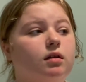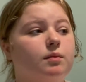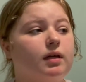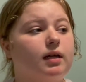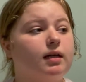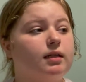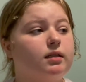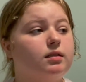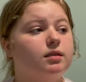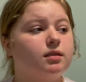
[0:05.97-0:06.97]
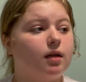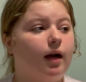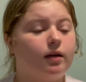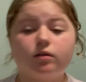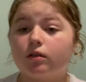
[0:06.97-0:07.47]
because
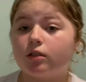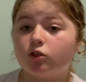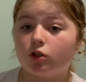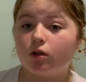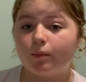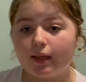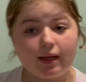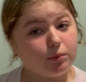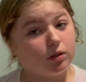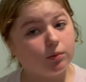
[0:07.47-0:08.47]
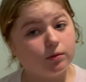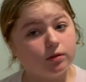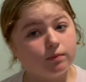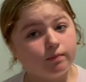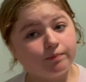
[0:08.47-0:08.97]
I don't control my light
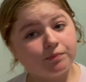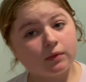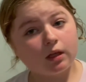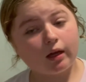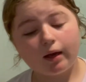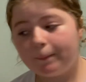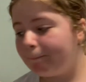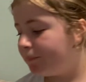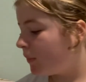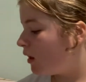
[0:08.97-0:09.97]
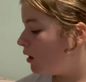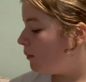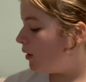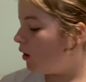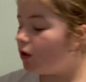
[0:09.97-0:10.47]
bulbs, okay?
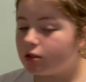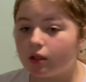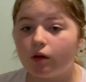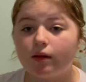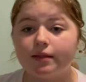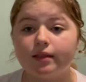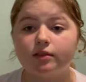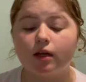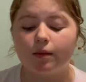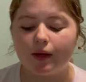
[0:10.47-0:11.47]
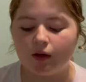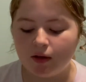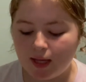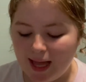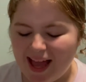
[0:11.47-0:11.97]
But also, let's not talk about
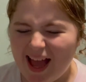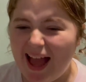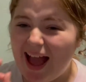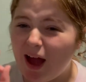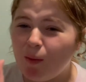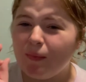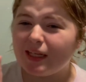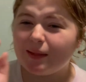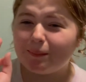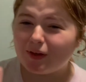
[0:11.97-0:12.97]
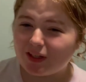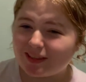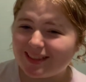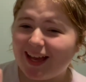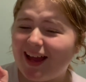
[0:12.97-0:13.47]
how many
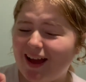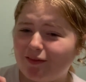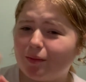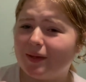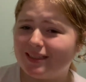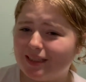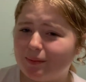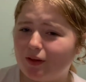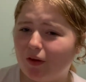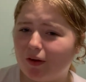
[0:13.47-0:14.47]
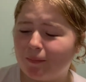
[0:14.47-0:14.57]
books I have on my TBR,